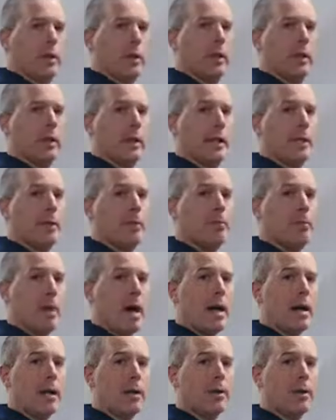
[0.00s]
or at
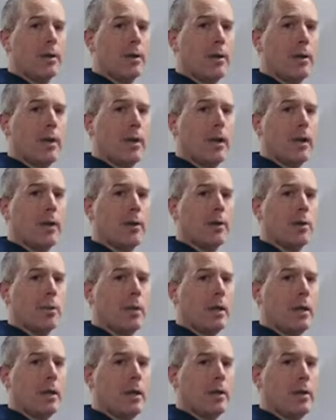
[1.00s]
least monitor
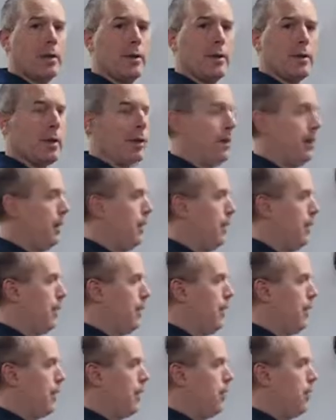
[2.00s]
things, because
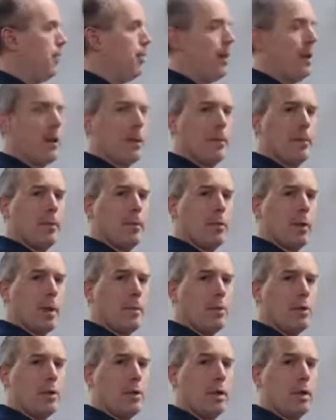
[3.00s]
if this
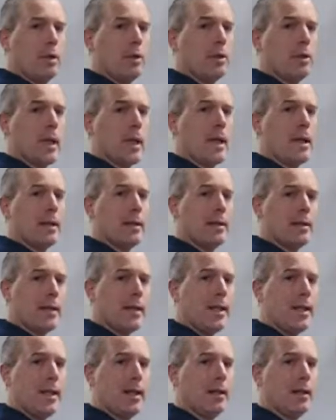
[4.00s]
pipe ruptured and you
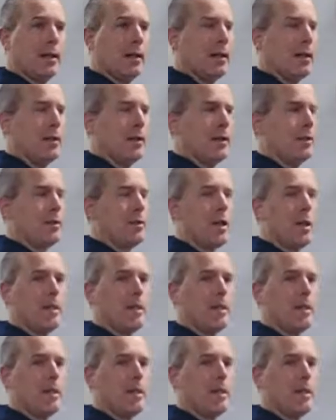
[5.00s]
can't see it,